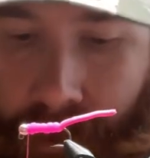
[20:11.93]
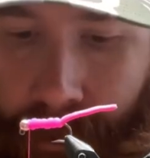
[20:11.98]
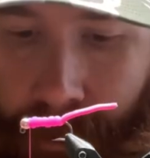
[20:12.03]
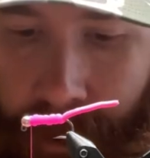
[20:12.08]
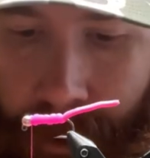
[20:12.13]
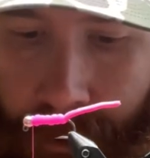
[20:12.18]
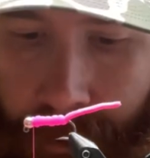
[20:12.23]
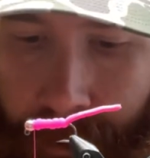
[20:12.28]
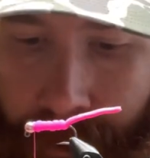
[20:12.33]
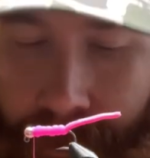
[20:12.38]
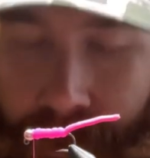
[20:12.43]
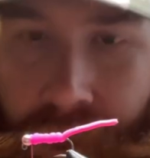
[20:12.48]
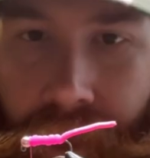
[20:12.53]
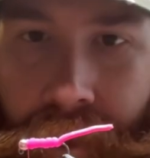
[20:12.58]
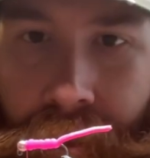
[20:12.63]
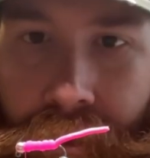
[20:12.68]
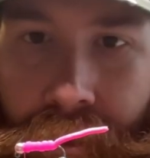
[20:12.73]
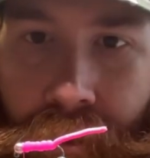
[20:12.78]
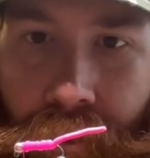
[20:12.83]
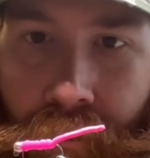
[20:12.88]
Now let's add
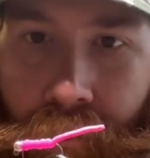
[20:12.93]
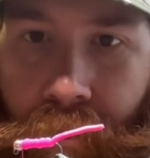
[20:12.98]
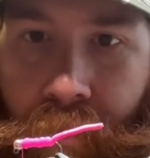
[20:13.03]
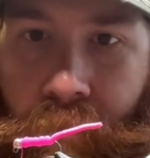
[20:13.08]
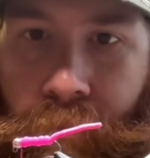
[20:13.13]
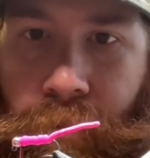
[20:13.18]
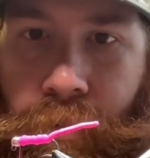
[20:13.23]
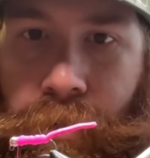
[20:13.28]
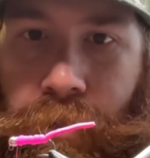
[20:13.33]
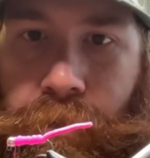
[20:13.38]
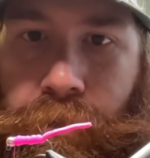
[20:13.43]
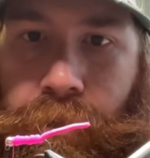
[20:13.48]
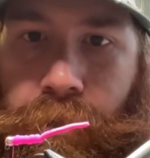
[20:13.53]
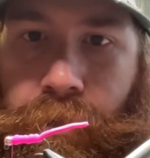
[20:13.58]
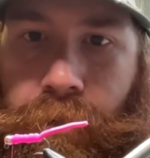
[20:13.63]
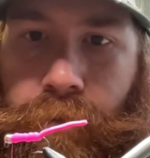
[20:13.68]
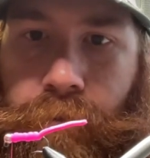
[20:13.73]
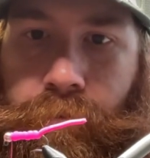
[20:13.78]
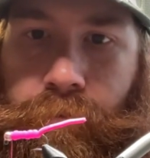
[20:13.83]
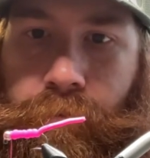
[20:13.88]
in our whip finish
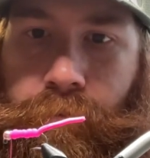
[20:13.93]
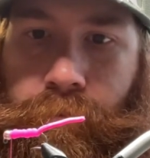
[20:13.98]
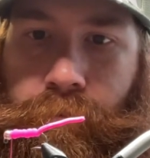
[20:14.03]
here.